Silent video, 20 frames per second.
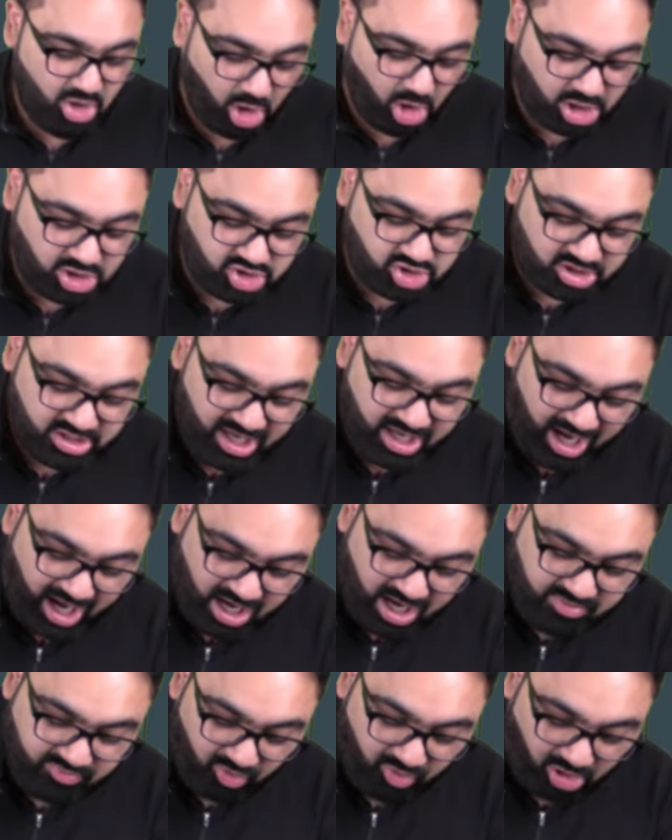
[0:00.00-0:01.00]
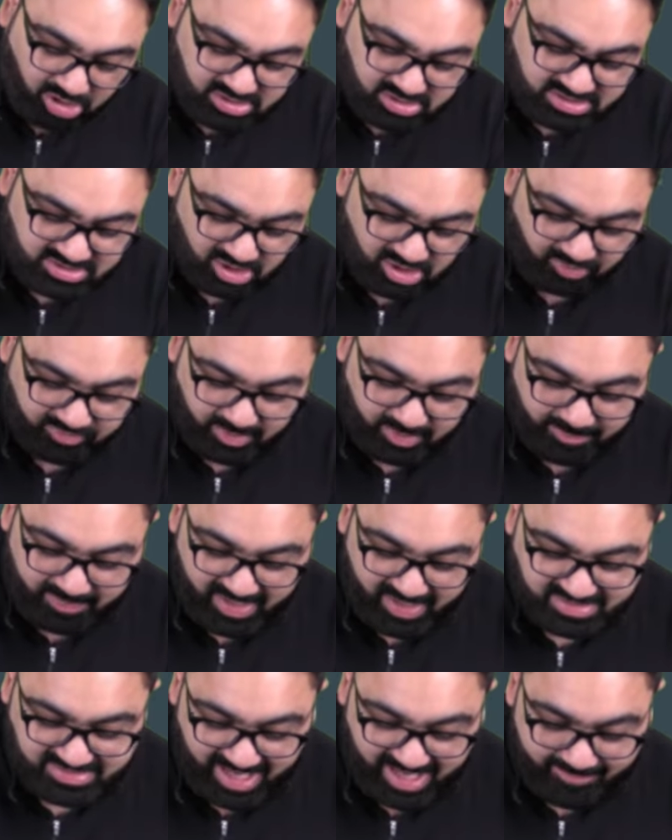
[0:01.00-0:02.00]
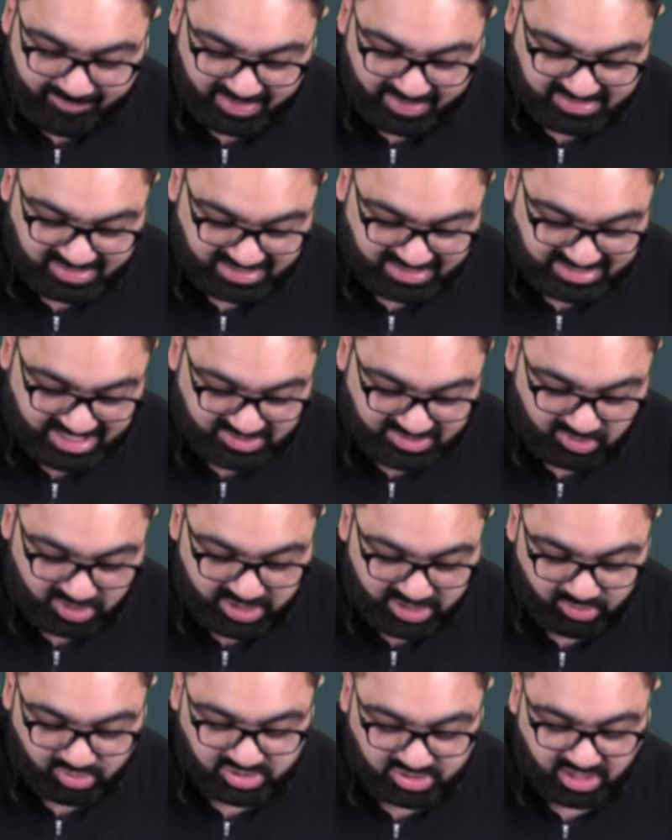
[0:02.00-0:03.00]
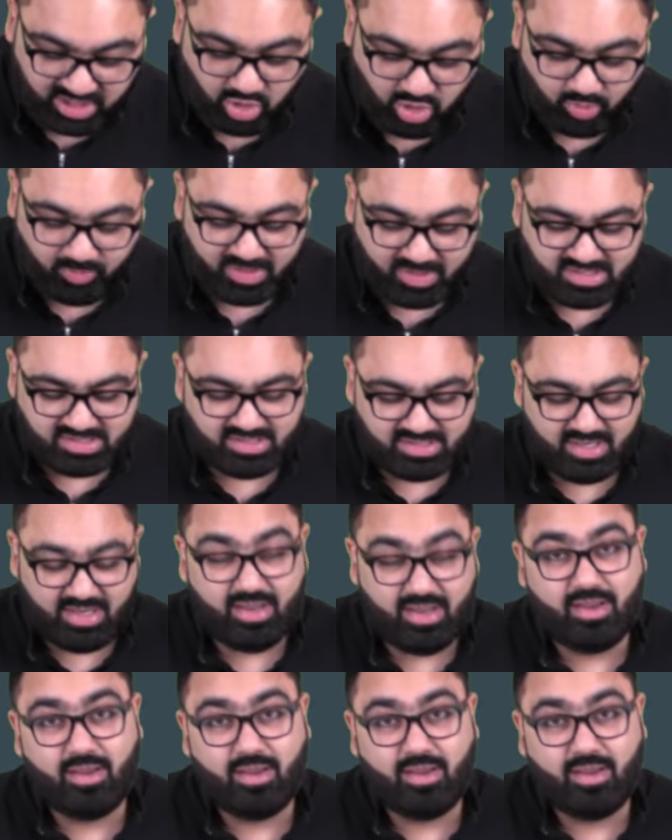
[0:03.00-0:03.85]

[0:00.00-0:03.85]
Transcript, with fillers: Also, the heart walls of the pigs have been successfully used in humans.